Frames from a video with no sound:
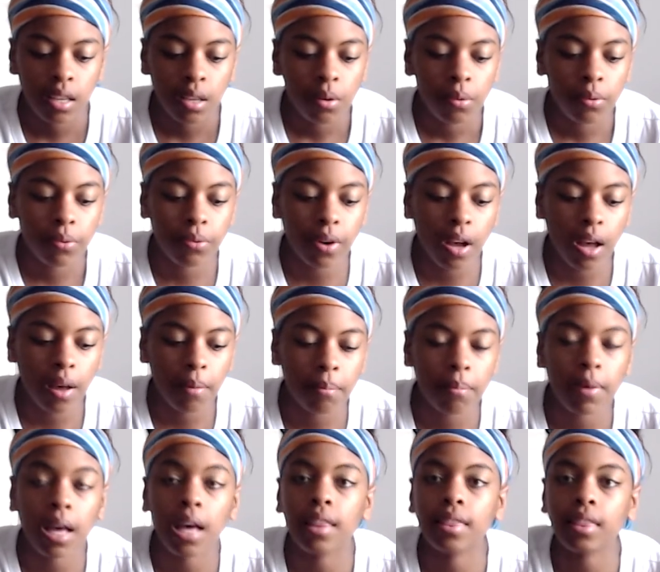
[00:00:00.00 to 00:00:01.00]
from
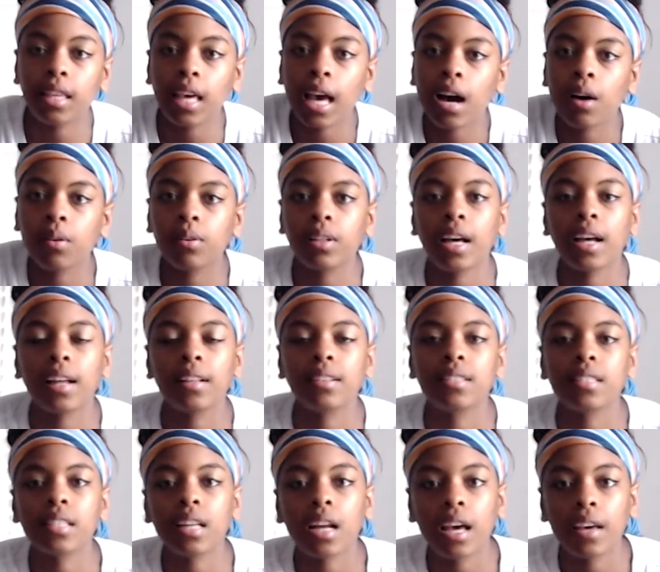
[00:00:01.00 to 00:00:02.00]
the outlines
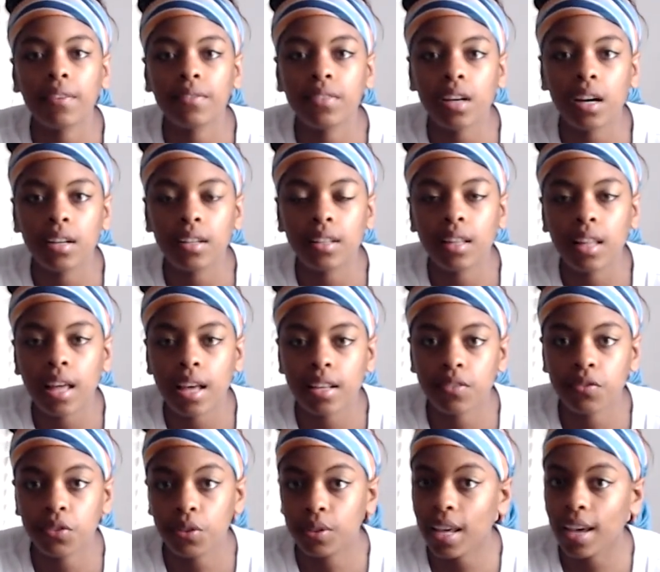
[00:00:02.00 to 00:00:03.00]
that I've done in the
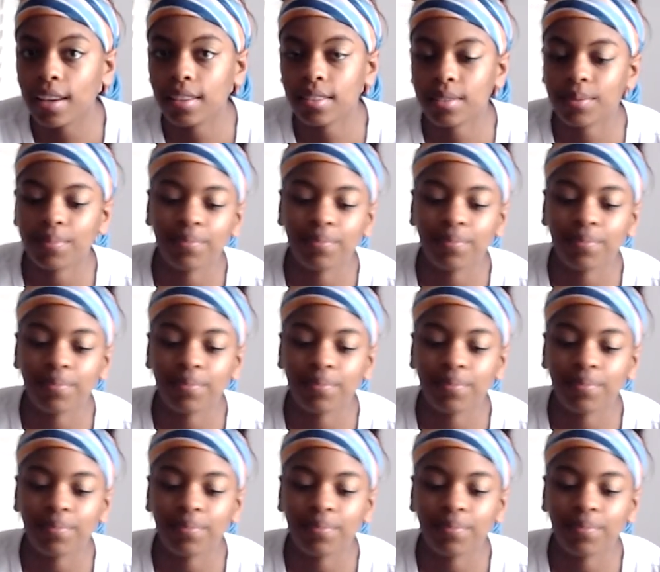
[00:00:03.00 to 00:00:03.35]
last few days.